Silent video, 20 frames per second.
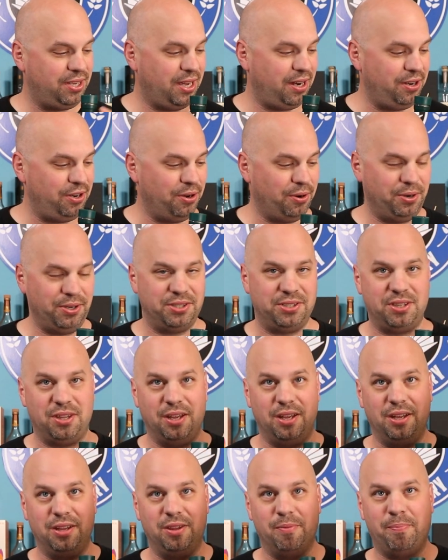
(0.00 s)
got to notice
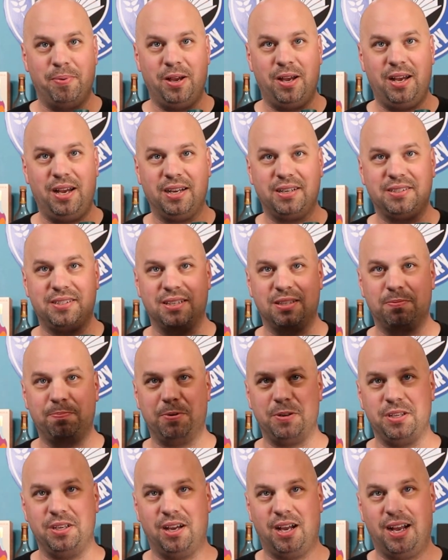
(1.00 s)
the, the box. It's
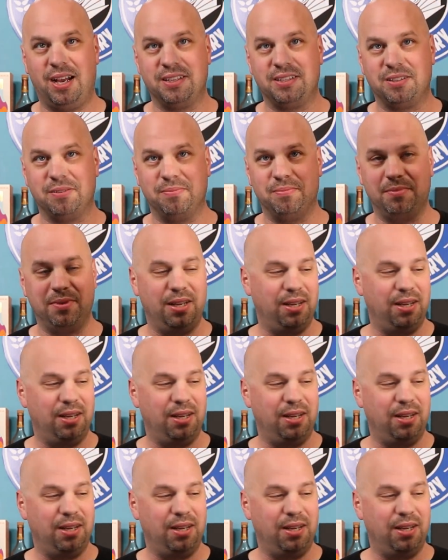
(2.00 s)
pretty awesome.